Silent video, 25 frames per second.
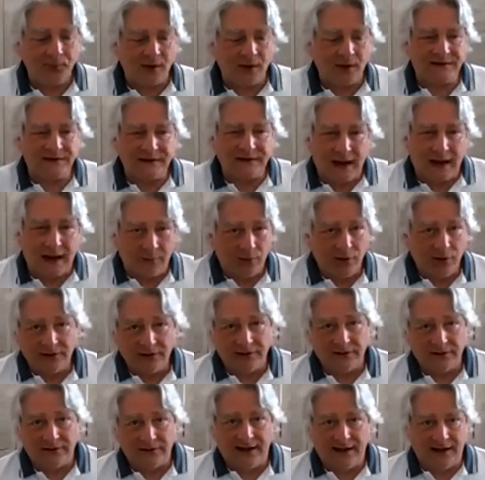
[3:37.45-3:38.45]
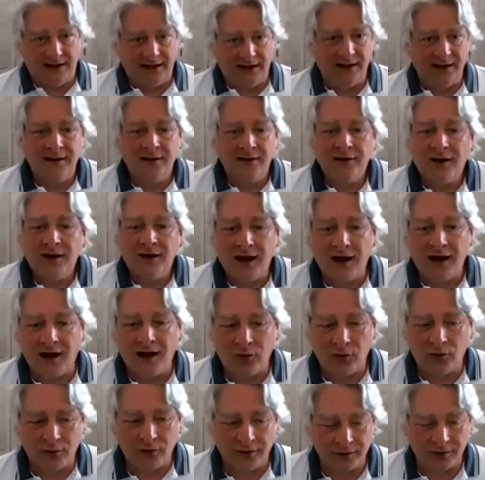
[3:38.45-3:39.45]
Samuel Delaney
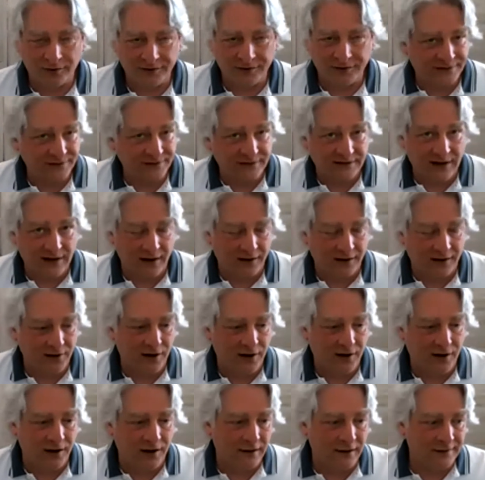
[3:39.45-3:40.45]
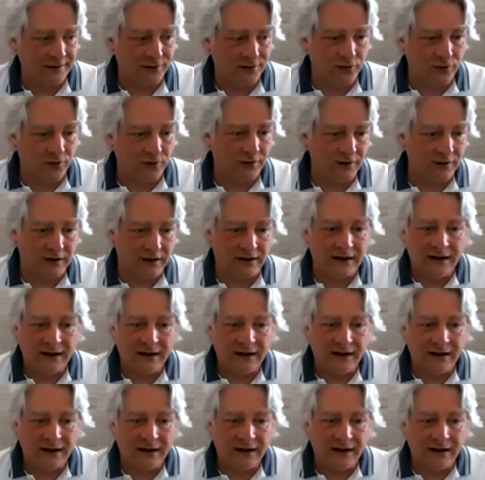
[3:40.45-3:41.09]
or an Orson Scott Card or